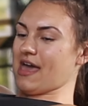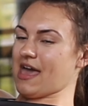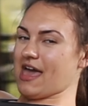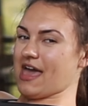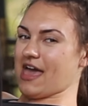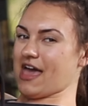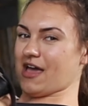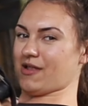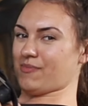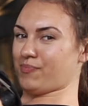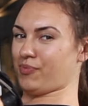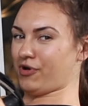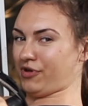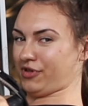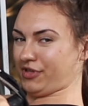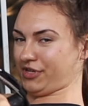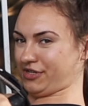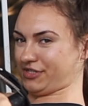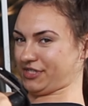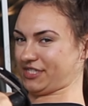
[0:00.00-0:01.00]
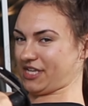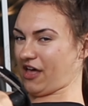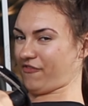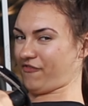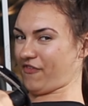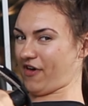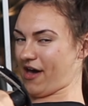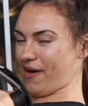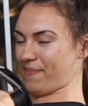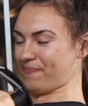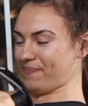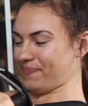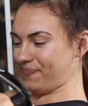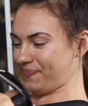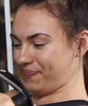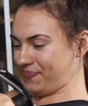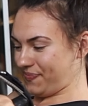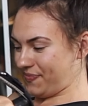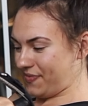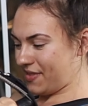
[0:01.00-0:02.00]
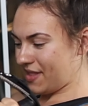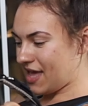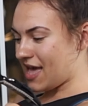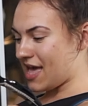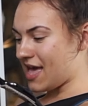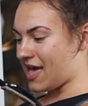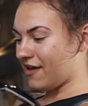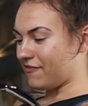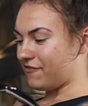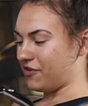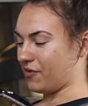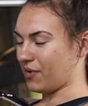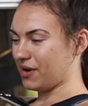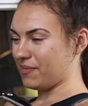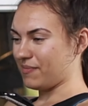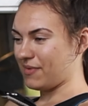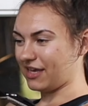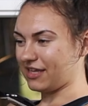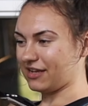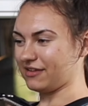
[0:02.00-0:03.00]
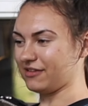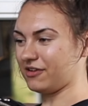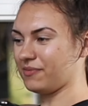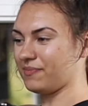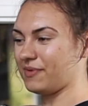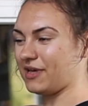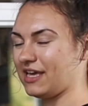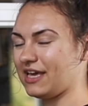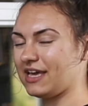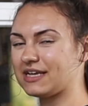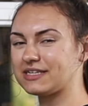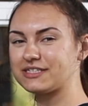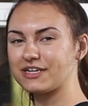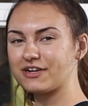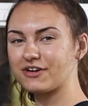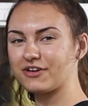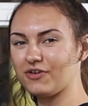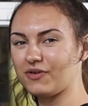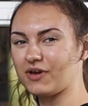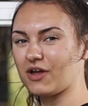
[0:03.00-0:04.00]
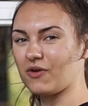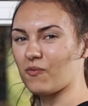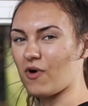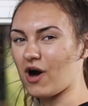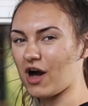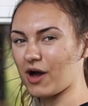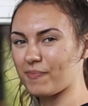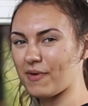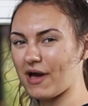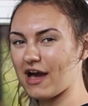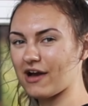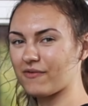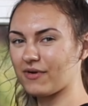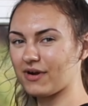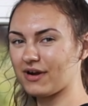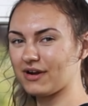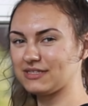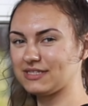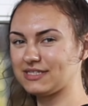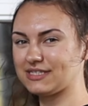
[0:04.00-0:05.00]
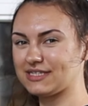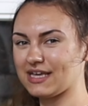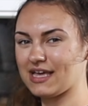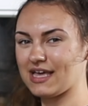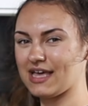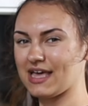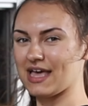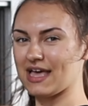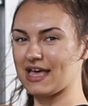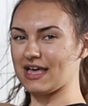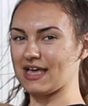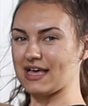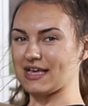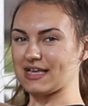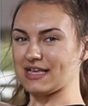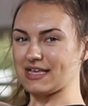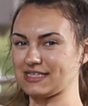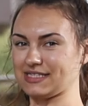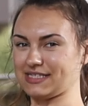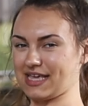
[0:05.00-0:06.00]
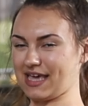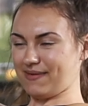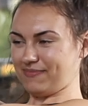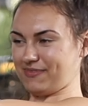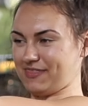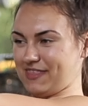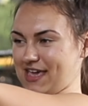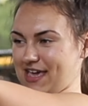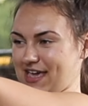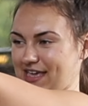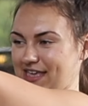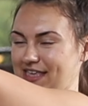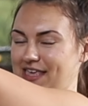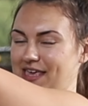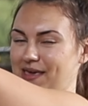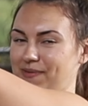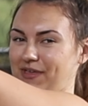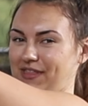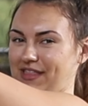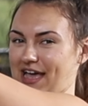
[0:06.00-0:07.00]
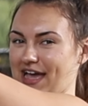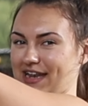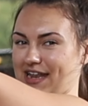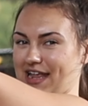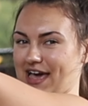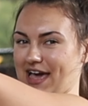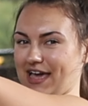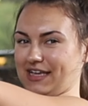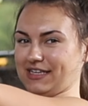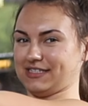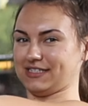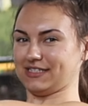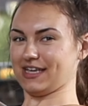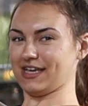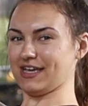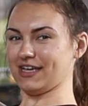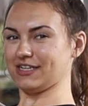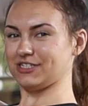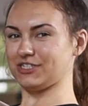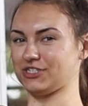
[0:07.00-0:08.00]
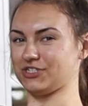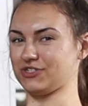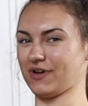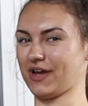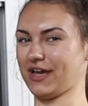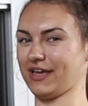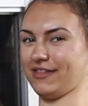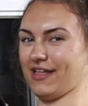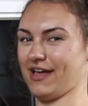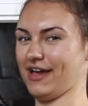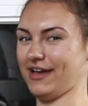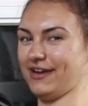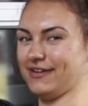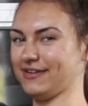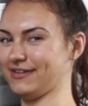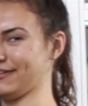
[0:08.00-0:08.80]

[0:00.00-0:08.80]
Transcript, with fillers: and pull yourself up. If you wanna make it a little bit easier, you can walk backwards. Same thing, keeping that nice straight line.